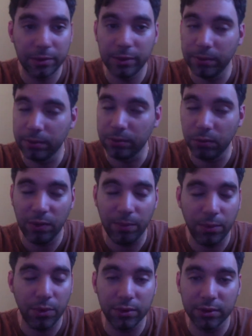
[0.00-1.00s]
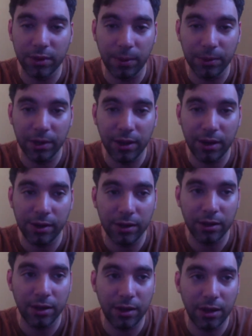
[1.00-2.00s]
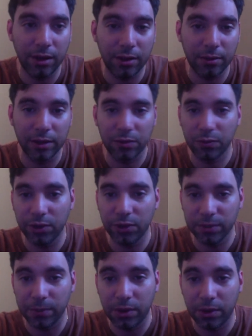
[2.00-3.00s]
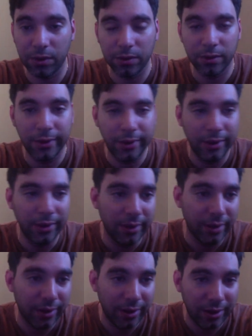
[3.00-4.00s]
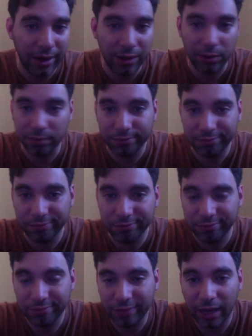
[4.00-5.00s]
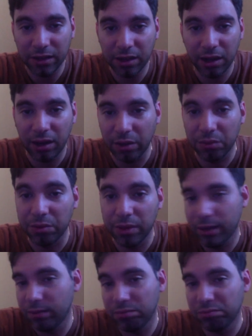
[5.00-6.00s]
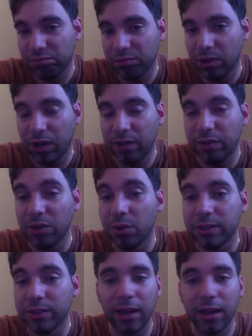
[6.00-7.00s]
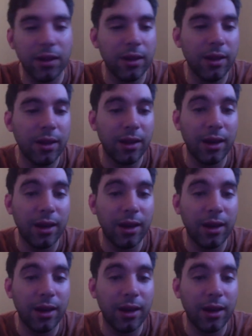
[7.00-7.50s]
Some people report some delay on it. That's very small. I don't think you can even notice that.